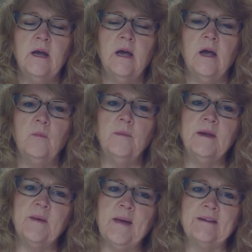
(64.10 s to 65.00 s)
um, when
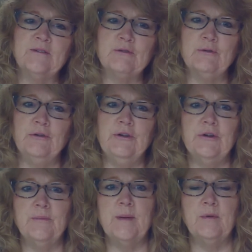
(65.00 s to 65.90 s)
we come back to school
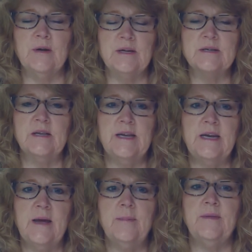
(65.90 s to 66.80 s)
too. Remember to just
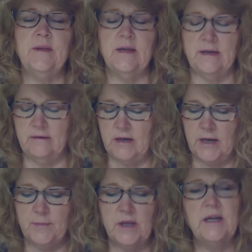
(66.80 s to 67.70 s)
clean up and then
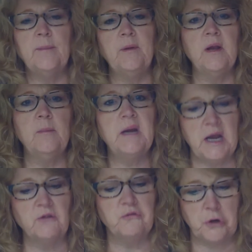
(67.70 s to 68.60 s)
um, clean up a little bit
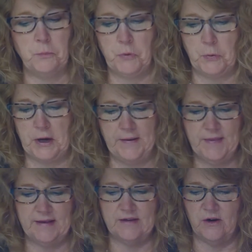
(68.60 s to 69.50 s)
extra. Okay,
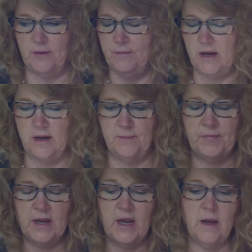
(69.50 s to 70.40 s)
that's our
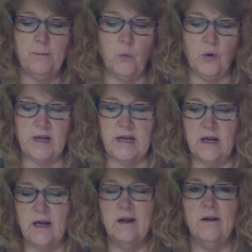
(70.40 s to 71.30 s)
um,
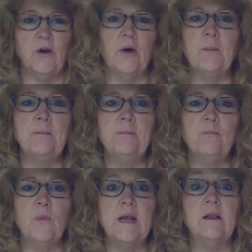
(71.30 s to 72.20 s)
morning our
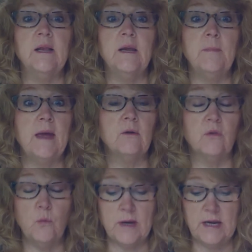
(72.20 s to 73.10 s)
weekly manner
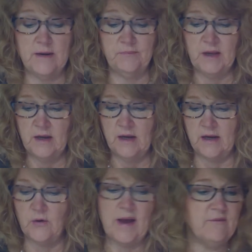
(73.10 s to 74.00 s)
of the week.
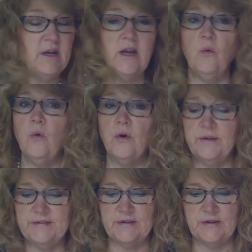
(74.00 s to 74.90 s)
I don't have any
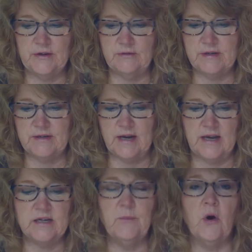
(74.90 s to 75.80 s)
awards to do
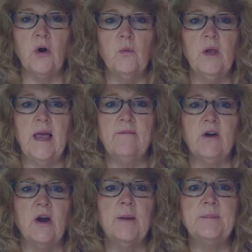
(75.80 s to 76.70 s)
today. Tomorrow we'll
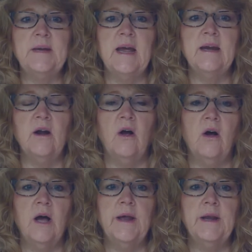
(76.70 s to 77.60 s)
have our update
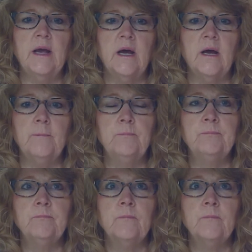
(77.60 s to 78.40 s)
on um,